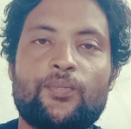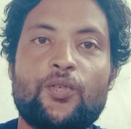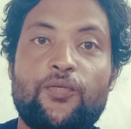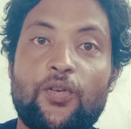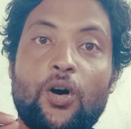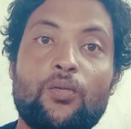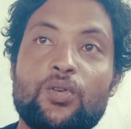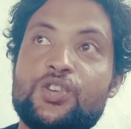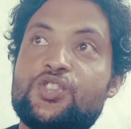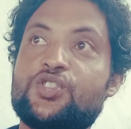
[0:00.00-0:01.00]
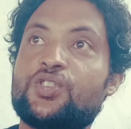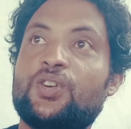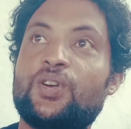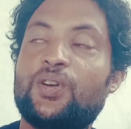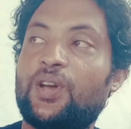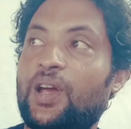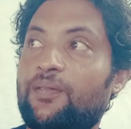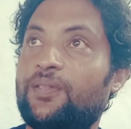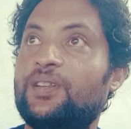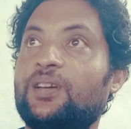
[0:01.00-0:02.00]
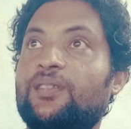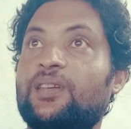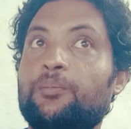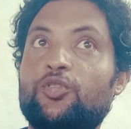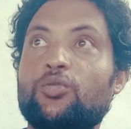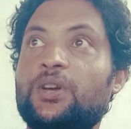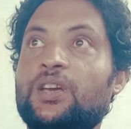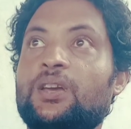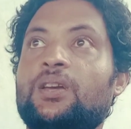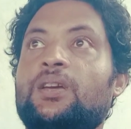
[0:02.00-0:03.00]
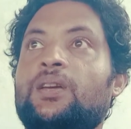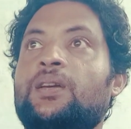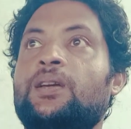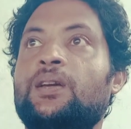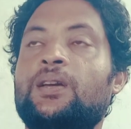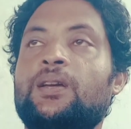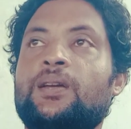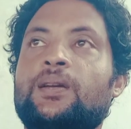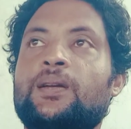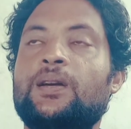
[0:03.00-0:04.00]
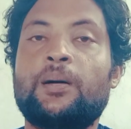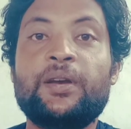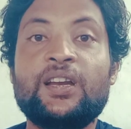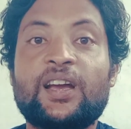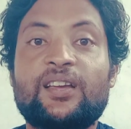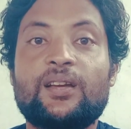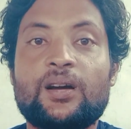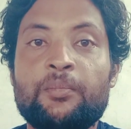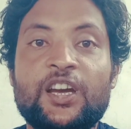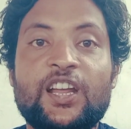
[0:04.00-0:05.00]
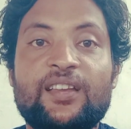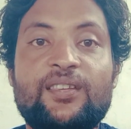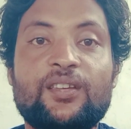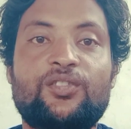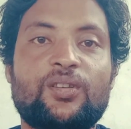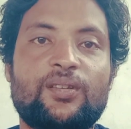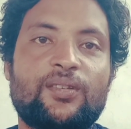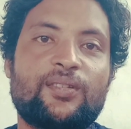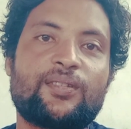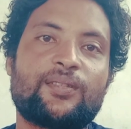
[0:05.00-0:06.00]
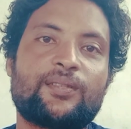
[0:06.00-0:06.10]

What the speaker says: for which everything seems to be coming in existence.